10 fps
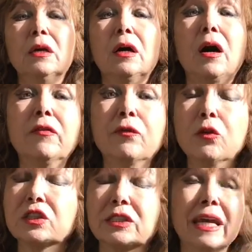of
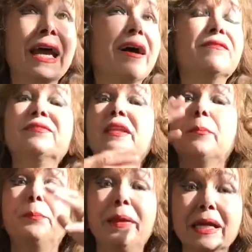course, they have the
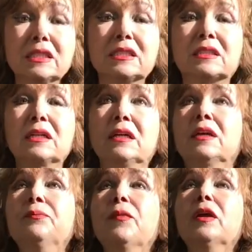best
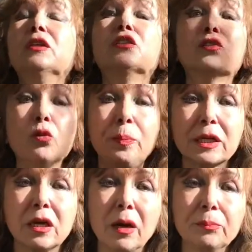
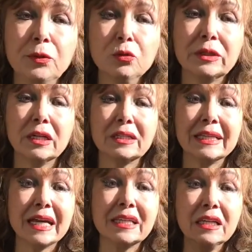supercomputer
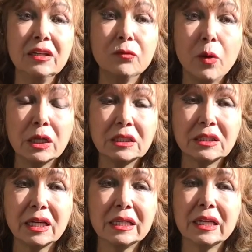that in 1
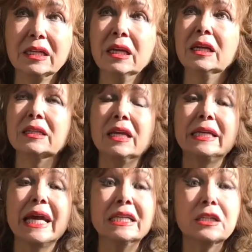second they
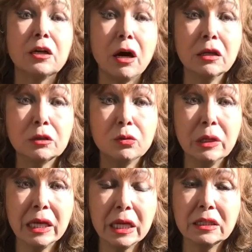can
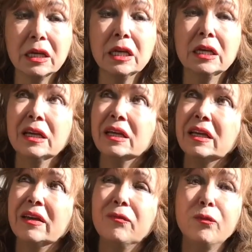calculate
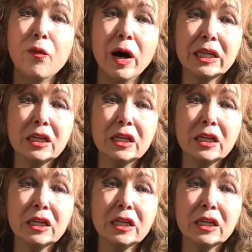1